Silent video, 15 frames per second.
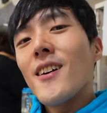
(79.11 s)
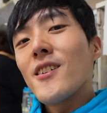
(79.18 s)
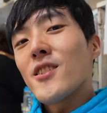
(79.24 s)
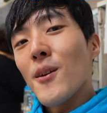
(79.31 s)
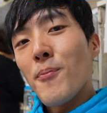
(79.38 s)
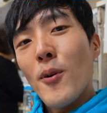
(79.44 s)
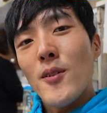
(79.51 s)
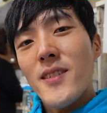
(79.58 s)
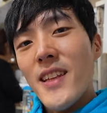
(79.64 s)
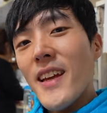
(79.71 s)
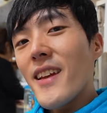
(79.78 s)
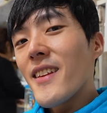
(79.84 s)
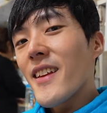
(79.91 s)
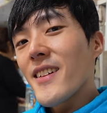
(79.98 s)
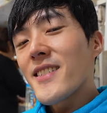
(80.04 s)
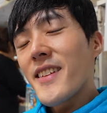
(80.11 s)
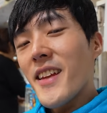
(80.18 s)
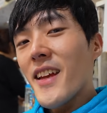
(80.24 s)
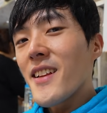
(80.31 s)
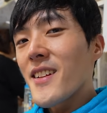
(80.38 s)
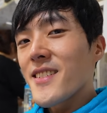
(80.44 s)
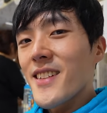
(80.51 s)
Supposedly, their
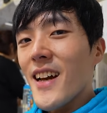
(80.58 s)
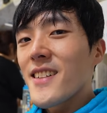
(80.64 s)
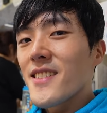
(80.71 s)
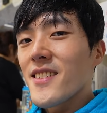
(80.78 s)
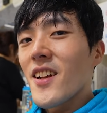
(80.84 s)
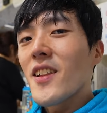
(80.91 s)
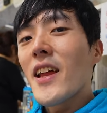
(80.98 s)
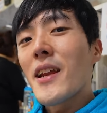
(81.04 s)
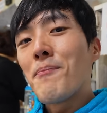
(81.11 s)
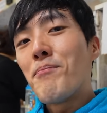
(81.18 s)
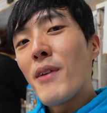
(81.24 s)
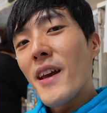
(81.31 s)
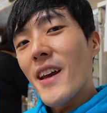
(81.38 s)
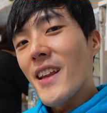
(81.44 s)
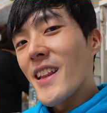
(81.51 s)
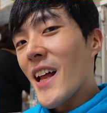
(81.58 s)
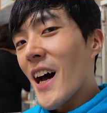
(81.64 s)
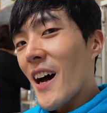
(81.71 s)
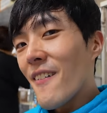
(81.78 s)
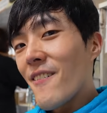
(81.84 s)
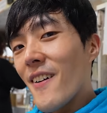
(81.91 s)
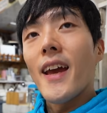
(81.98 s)
standard size is already big
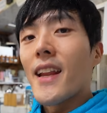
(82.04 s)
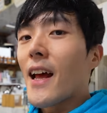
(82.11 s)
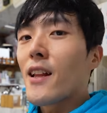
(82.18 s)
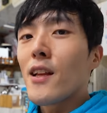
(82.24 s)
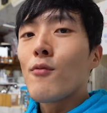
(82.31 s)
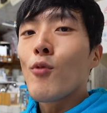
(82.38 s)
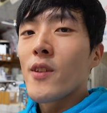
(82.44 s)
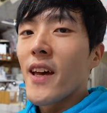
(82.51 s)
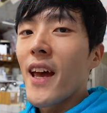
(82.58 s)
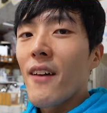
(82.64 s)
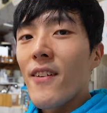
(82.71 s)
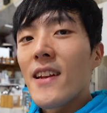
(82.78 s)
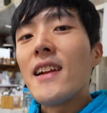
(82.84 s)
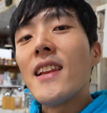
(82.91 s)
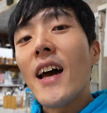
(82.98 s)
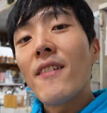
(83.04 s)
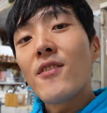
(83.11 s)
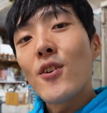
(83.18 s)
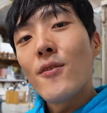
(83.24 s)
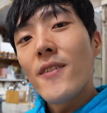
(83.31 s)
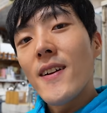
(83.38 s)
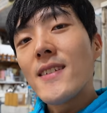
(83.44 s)
enough, and I didn't want to have any
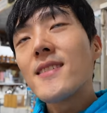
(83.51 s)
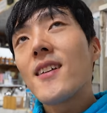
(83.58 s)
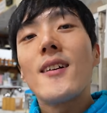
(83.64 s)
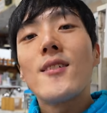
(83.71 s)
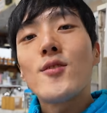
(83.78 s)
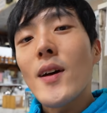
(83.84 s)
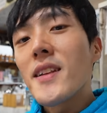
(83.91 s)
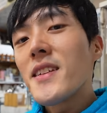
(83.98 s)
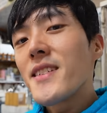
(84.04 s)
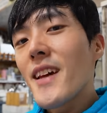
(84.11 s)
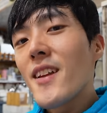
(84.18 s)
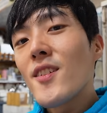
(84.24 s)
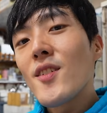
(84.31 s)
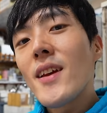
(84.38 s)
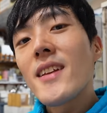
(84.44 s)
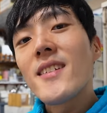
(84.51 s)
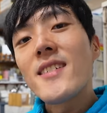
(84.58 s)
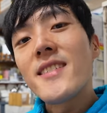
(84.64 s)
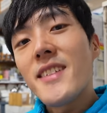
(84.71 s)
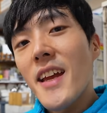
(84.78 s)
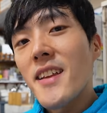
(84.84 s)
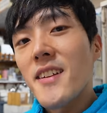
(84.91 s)
leftovers, so I decided to get the
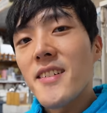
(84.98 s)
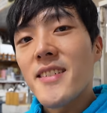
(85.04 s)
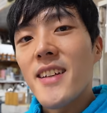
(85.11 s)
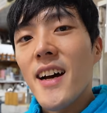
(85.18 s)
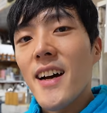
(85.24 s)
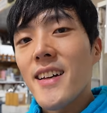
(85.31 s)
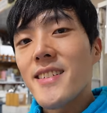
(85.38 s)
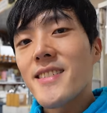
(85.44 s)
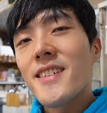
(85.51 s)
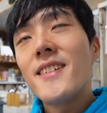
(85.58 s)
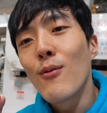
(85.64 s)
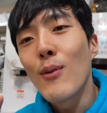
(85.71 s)
standard size.